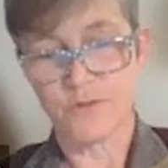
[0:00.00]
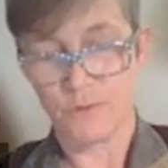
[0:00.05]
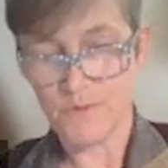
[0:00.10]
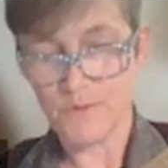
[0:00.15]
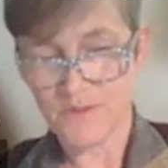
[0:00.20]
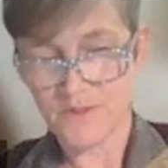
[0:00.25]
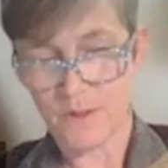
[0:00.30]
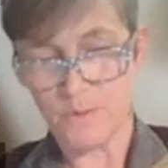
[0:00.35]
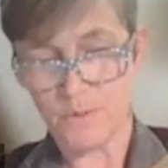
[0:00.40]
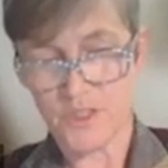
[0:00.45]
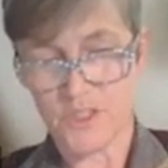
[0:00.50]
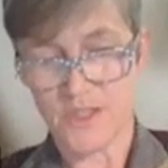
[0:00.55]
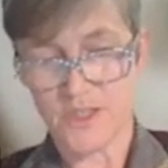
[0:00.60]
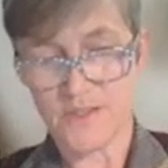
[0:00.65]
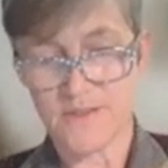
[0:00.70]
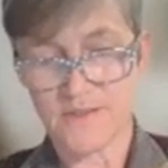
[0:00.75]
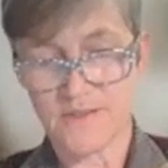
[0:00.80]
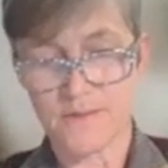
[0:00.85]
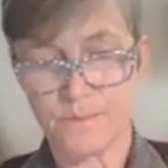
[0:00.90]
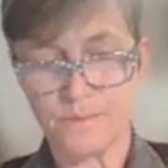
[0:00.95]
from
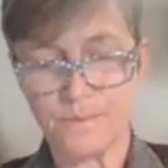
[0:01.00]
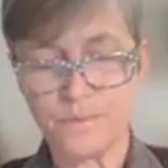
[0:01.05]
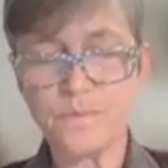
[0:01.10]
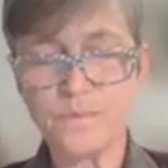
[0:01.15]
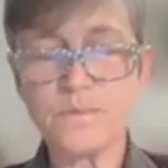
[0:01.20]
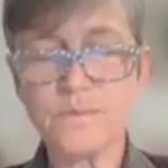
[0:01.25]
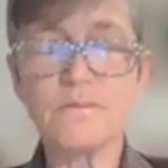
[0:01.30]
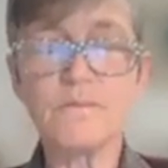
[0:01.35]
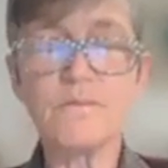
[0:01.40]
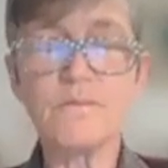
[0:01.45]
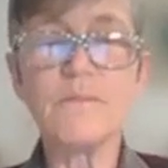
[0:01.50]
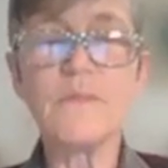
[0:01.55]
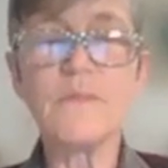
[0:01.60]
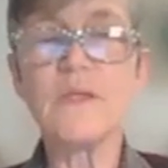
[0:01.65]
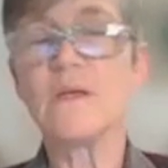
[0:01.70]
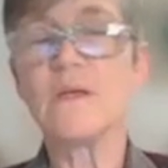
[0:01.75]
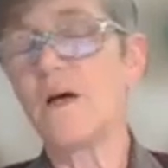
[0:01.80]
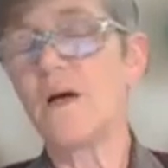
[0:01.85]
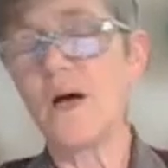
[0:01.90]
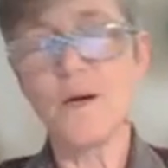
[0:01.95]
subjects,
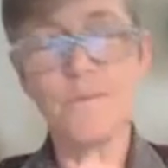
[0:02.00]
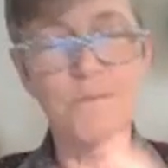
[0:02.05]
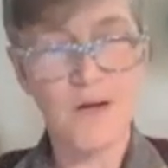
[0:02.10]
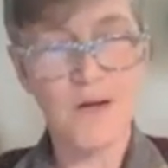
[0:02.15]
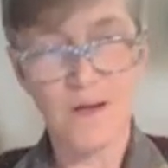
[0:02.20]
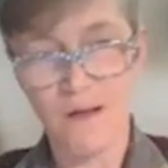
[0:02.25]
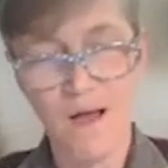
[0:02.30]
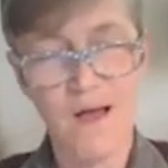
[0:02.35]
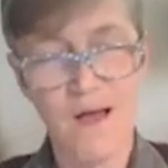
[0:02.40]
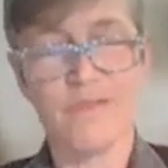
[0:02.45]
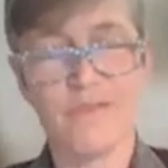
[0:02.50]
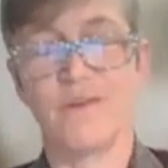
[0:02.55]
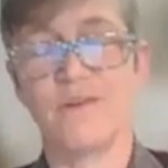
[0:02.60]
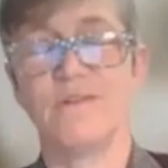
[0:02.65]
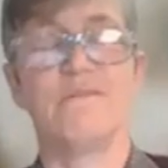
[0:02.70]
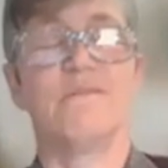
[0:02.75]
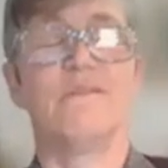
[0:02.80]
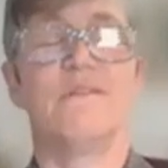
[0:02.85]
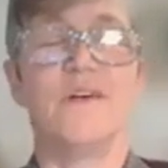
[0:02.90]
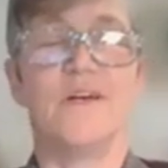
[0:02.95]
among
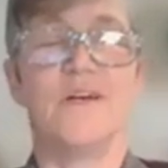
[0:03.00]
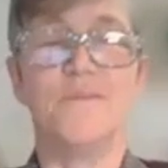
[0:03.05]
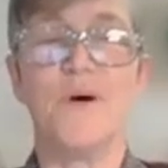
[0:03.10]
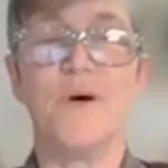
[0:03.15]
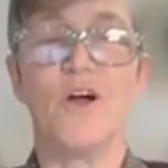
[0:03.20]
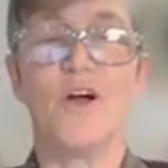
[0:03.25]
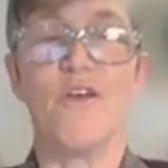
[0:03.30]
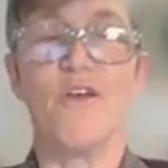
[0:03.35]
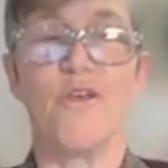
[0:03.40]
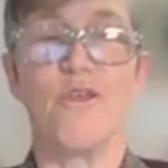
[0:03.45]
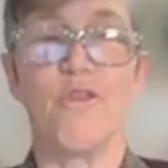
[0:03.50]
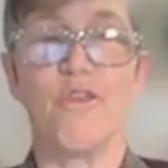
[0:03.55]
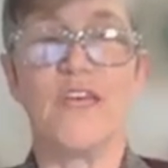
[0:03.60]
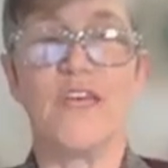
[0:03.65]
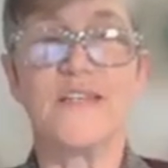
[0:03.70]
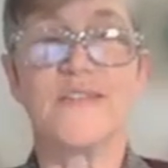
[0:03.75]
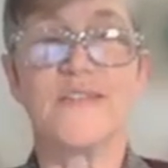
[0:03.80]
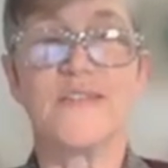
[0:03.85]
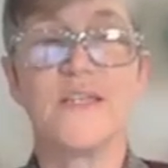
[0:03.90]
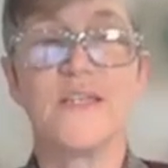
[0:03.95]
other among other
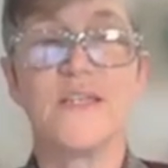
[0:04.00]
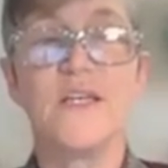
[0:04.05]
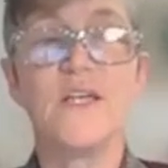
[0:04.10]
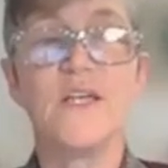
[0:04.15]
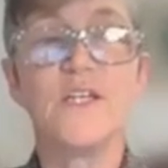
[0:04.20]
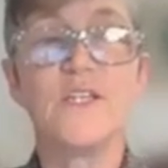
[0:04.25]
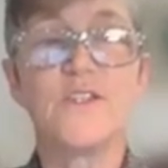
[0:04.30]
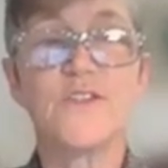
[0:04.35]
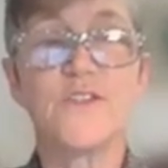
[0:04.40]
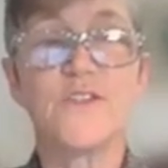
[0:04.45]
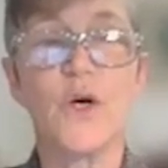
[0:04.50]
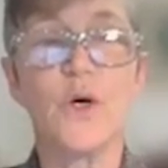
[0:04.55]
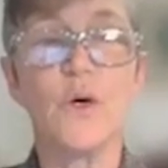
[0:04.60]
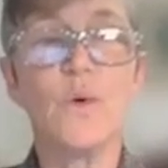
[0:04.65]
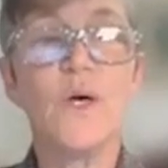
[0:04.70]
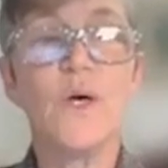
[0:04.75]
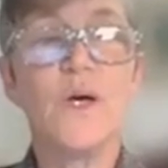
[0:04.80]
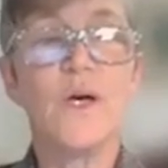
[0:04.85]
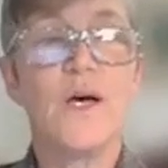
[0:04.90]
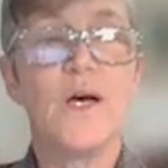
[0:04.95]
things.
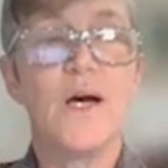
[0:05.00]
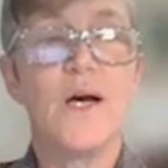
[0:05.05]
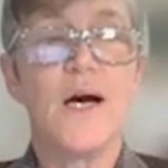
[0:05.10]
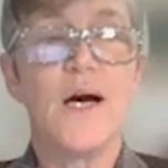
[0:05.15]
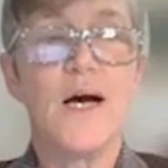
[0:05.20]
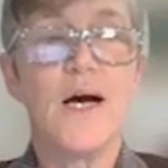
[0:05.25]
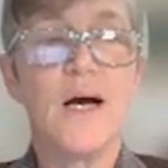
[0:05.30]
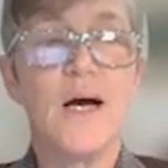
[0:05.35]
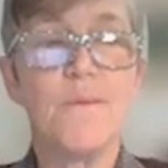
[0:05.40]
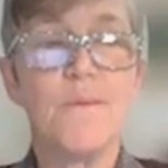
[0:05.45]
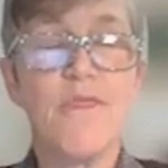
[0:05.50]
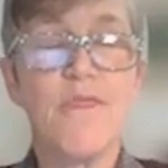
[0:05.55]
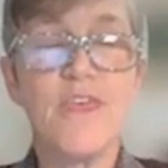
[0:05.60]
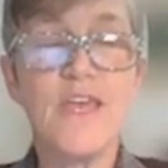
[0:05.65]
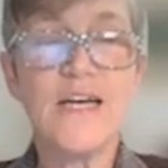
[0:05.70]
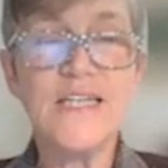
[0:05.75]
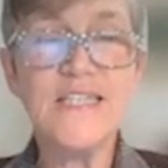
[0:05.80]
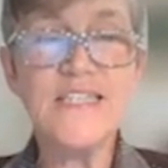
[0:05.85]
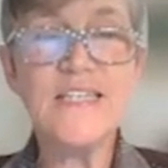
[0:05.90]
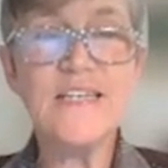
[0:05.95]
So um, the
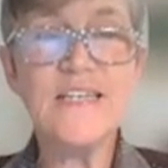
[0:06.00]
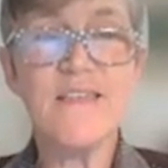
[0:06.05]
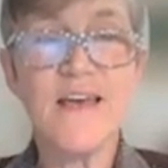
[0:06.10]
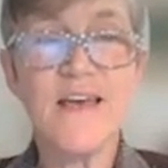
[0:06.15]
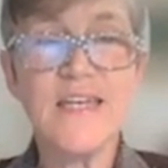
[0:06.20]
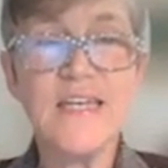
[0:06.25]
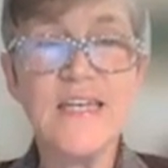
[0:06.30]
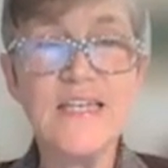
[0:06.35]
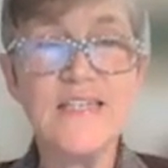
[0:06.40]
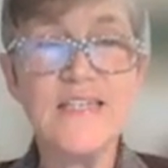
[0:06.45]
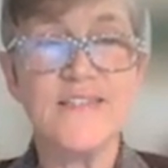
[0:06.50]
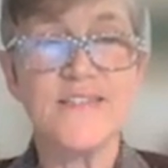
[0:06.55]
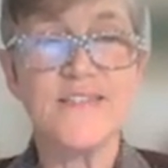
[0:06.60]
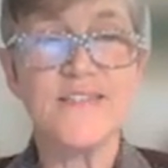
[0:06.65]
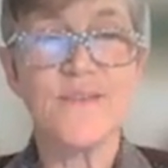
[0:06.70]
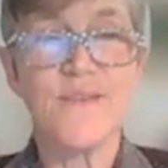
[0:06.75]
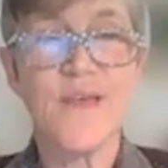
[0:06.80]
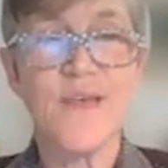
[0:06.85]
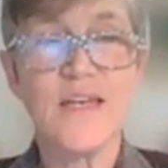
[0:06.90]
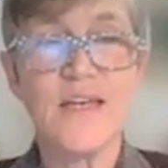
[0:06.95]
idea then
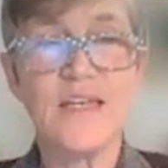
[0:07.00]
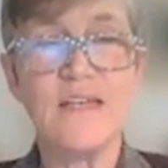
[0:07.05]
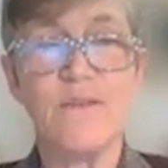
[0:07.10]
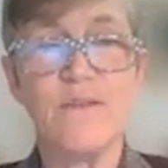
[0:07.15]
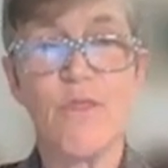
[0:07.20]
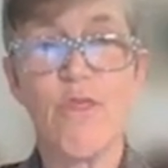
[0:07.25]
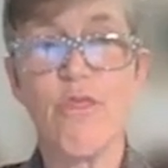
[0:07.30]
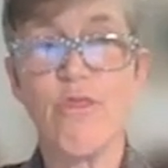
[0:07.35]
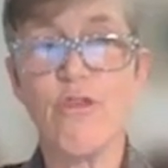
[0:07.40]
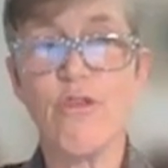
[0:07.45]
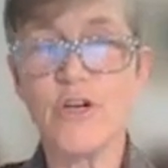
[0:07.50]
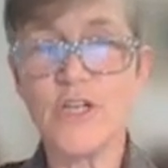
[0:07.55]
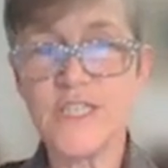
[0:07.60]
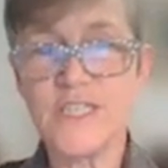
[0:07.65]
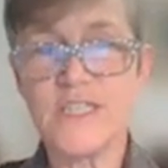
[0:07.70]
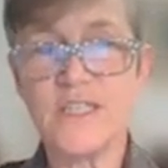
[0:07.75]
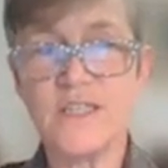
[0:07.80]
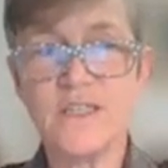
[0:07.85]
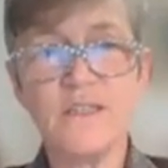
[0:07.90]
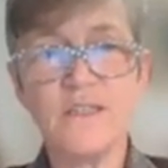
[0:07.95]
is that in
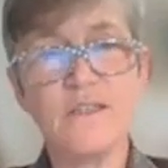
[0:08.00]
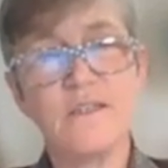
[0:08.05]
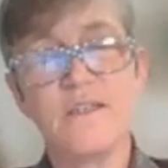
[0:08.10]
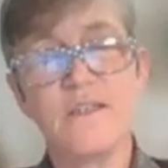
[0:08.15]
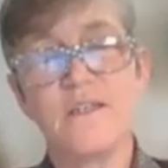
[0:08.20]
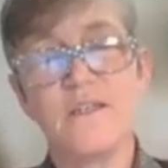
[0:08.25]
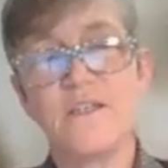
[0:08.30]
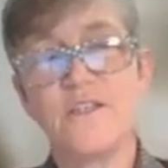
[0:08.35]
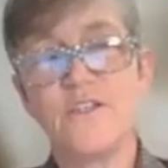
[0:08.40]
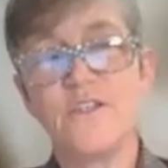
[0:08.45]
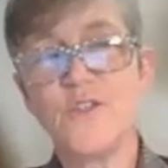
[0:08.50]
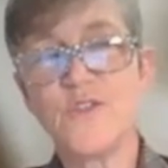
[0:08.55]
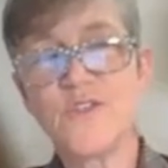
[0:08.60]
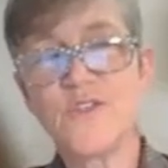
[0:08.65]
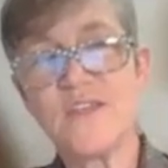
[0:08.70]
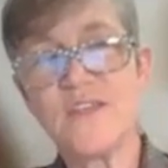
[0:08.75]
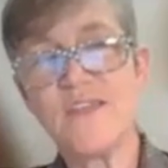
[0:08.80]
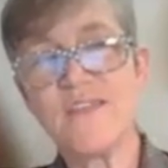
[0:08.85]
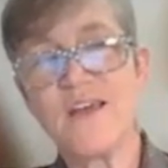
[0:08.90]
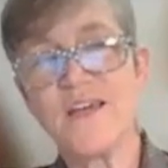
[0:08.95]
30, you
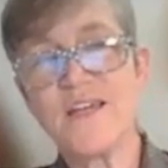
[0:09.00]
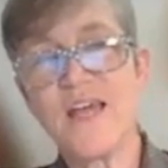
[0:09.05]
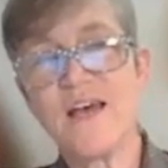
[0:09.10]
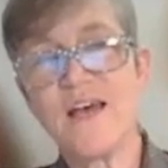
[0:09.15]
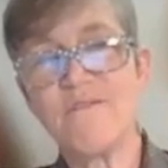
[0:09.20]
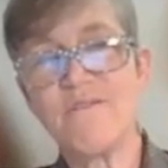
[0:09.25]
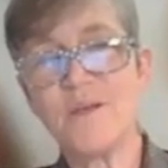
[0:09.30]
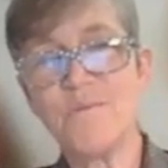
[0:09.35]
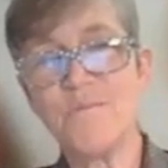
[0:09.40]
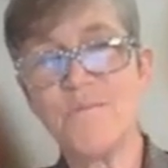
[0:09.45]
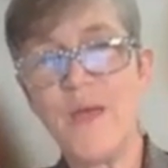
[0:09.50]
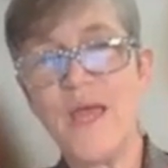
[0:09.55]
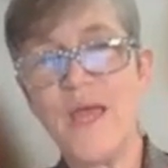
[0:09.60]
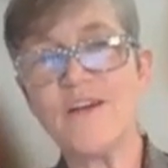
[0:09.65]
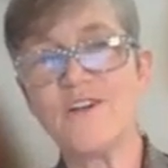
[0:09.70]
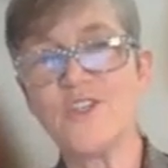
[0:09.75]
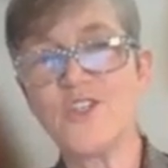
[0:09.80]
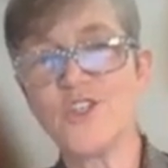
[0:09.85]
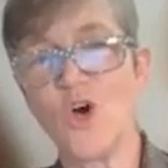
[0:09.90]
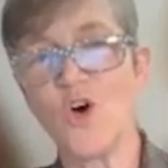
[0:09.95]
see that having
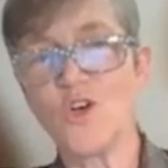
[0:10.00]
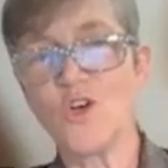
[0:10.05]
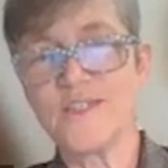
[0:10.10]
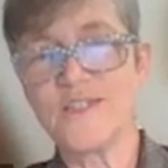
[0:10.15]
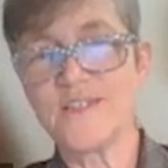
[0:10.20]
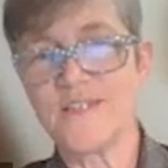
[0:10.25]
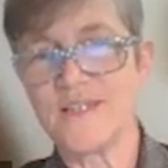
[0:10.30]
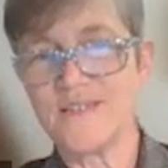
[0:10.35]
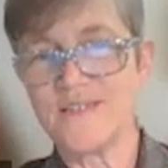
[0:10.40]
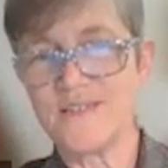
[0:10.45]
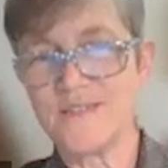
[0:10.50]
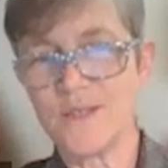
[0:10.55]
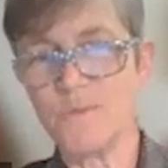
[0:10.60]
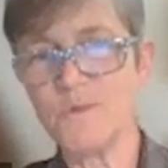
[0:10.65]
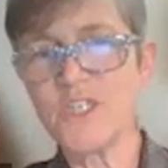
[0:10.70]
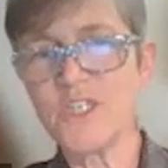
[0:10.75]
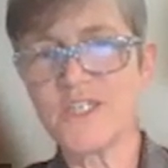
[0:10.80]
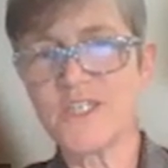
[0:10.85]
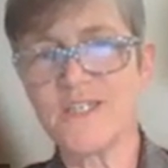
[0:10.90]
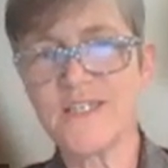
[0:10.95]
bare dogs as
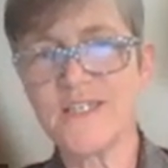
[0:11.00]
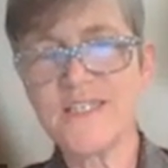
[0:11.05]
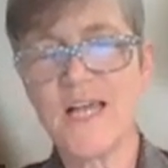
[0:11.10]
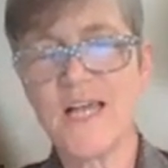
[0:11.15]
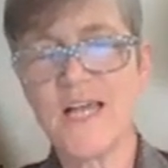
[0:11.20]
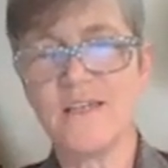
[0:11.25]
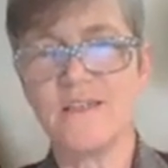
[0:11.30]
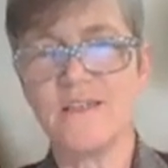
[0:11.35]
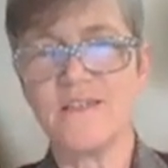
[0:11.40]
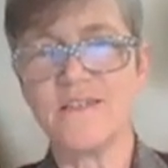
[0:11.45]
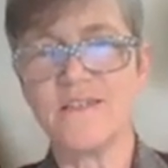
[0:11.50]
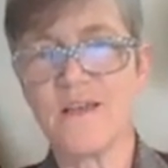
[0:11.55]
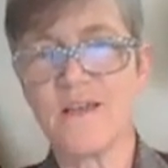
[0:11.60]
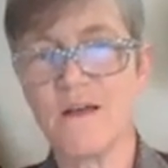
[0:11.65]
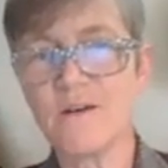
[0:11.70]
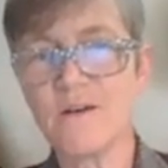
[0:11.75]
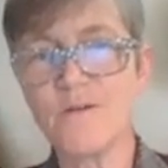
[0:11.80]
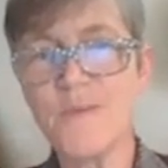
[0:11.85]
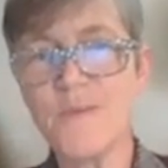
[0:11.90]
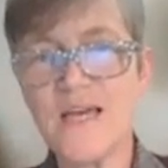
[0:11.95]
subject in Italian is
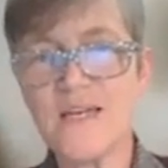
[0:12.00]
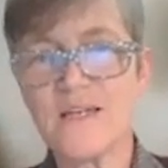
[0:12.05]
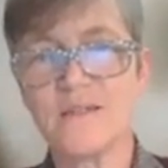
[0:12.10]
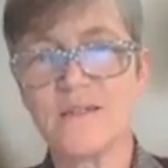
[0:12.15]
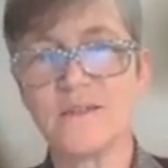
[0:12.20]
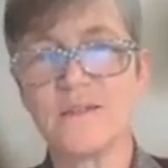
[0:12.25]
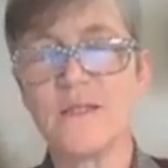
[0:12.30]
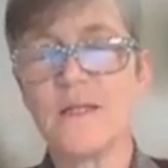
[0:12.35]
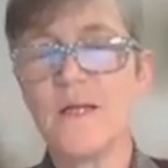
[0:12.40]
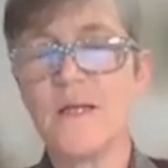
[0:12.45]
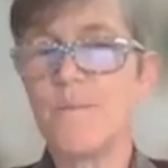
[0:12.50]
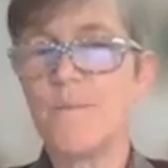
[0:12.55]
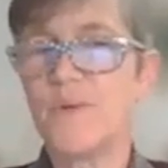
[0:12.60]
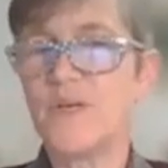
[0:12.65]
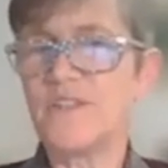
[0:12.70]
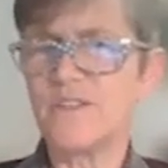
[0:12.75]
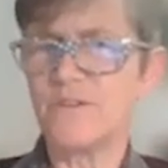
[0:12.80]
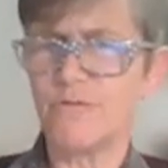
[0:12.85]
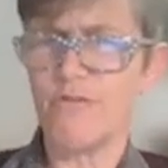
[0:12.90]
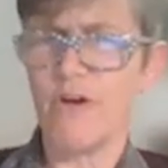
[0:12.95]
ungrammatical, but
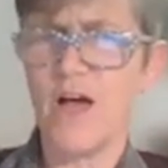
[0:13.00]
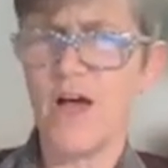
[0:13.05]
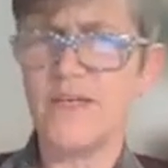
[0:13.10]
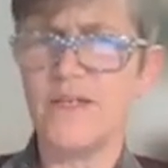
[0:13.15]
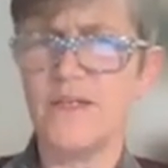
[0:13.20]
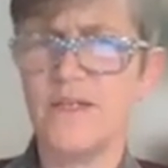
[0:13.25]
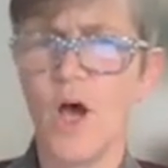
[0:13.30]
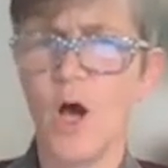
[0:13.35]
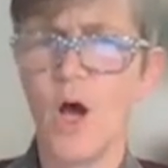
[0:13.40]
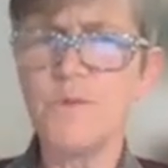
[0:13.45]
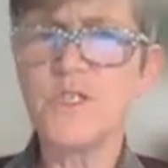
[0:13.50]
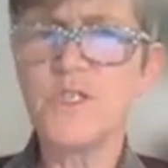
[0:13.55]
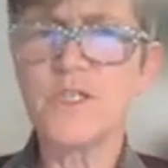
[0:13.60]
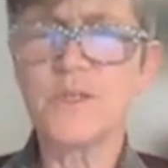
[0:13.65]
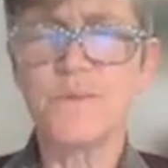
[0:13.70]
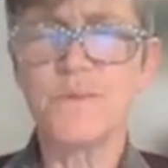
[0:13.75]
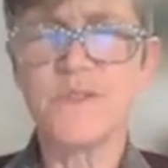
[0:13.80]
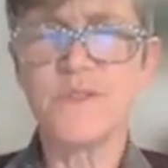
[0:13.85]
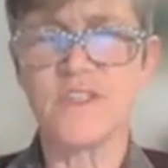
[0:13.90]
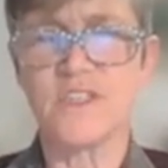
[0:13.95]
it's fine in
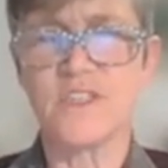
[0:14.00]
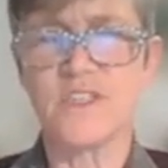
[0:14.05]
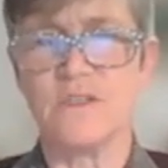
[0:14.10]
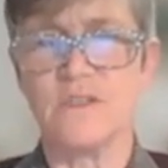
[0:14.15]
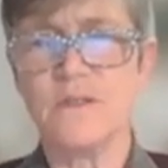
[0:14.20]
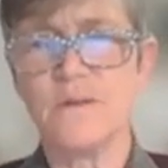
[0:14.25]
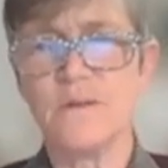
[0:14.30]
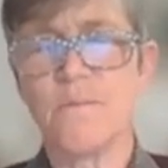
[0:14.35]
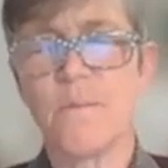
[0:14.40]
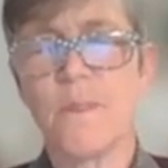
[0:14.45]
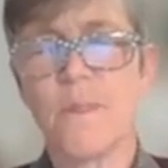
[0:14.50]
object position.